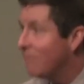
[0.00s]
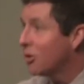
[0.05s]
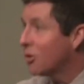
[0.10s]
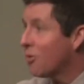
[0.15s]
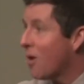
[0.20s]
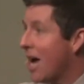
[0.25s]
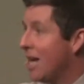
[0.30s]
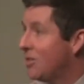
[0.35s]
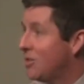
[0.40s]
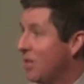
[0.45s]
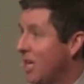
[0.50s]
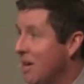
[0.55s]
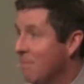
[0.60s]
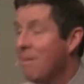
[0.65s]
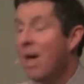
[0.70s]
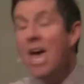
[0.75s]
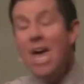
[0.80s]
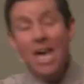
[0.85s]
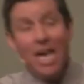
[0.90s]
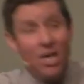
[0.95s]
of the Christ
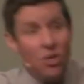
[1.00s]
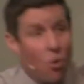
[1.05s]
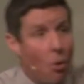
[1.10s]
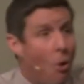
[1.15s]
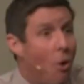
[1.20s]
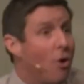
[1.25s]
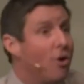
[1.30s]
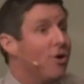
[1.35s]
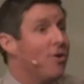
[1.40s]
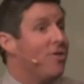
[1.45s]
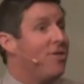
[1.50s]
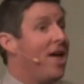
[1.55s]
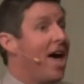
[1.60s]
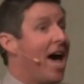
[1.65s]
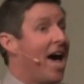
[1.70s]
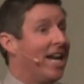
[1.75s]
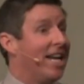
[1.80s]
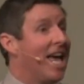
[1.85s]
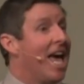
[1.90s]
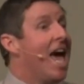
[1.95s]
hymn, in order
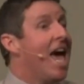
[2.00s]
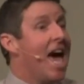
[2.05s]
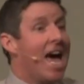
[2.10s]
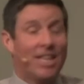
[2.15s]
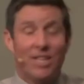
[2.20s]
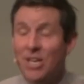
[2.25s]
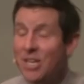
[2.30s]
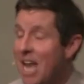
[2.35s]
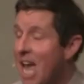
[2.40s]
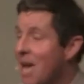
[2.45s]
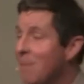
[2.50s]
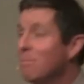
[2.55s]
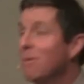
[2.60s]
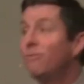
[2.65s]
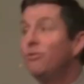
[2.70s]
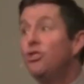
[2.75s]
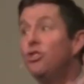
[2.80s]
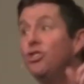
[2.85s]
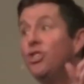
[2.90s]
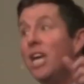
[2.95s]
that at the name
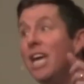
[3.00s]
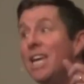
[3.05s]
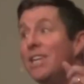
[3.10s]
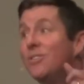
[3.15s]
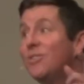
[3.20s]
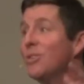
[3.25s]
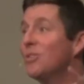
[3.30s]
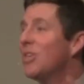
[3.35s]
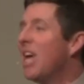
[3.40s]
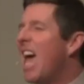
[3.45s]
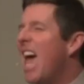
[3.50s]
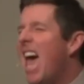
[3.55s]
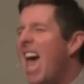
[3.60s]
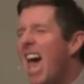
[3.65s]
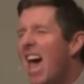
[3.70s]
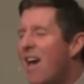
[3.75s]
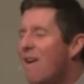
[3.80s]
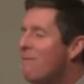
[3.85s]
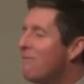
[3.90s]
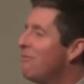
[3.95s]
of Jesus,
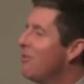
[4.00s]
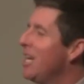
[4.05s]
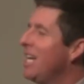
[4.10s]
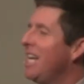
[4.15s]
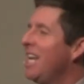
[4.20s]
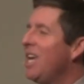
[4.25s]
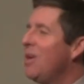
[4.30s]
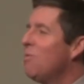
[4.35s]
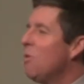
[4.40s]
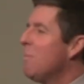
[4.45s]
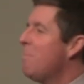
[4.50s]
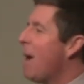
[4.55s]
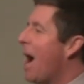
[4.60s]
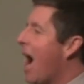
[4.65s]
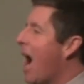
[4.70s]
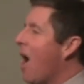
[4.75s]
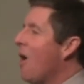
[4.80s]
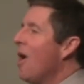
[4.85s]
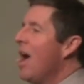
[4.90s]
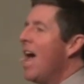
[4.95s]
every knee will
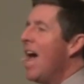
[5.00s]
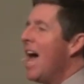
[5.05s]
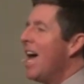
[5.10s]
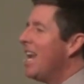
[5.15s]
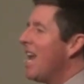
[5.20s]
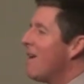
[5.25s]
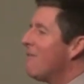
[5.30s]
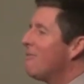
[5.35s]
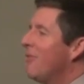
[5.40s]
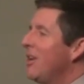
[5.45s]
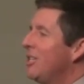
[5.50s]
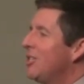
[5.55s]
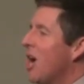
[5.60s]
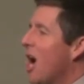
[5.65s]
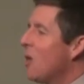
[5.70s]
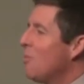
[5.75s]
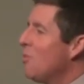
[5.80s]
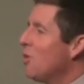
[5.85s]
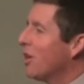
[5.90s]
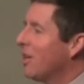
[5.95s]
bow and every
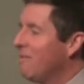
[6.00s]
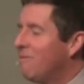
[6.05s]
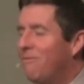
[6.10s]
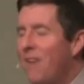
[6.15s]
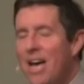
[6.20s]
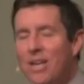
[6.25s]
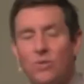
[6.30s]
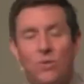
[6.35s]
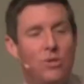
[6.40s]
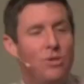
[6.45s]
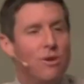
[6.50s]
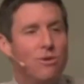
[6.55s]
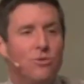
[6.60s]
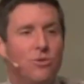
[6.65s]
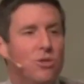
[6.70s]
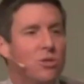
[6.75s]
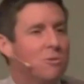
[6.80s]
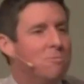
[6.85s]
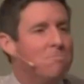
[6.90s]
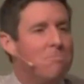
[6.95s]
tongue will confess, and there's
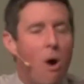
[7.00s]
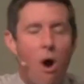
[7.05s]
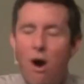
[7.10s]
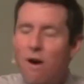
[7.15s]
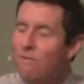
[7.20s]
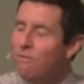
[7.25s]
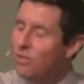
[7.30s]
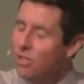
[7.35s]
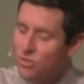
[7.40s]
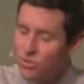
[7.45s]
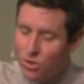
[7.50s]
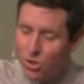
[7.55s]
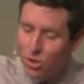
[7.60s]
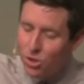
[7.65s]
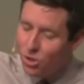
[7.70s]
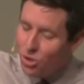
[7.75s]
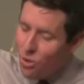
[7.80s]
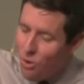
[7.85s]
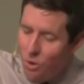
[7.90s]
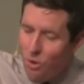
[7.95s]
this marvelous
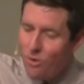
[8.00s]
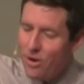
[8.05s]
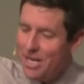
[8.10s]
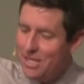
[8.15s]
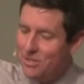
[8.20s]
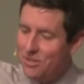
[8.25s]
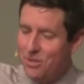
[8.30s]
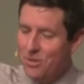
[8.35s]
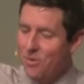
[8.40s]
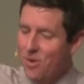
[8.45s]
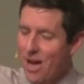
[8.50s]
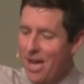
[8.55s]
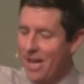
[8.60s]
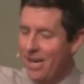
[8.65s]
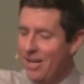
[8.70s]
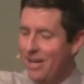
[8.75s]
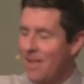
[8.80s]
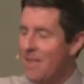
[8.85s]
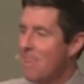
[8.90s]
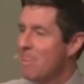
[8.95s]
glory to
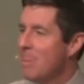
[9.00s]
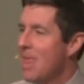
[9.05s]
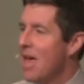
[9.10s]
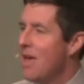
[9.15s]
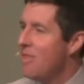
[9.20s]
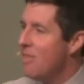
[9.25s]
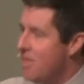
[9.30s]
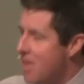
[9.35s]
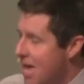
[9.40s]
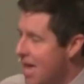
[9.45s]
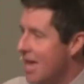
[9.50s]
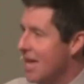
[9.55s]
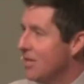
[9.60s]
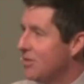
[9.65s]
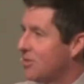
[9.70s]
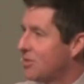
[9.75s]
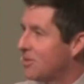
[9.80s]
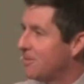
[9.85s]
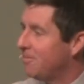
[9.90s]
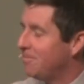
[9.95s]
it.
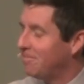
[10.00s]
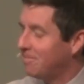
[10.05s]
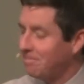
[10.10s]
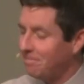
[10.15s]
This,